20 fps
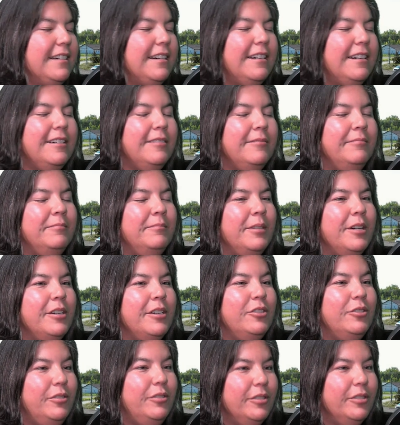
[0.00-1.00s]
Our
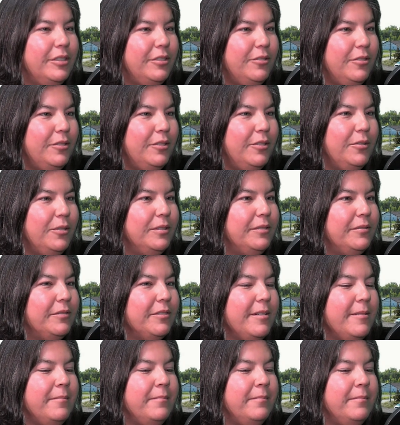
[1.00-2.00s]
junior school goes
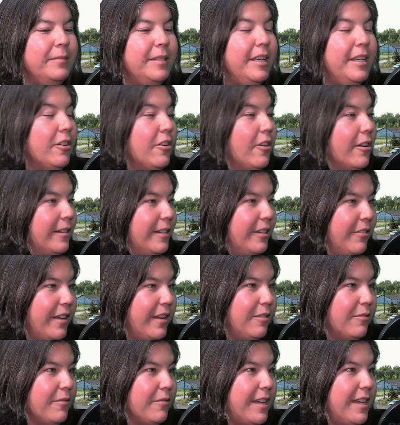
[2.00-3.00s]
from kindergarten to
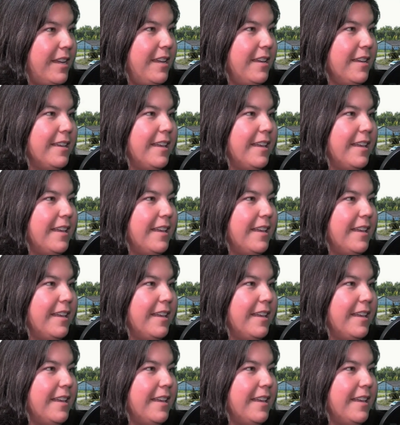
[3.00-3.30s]
grade 3,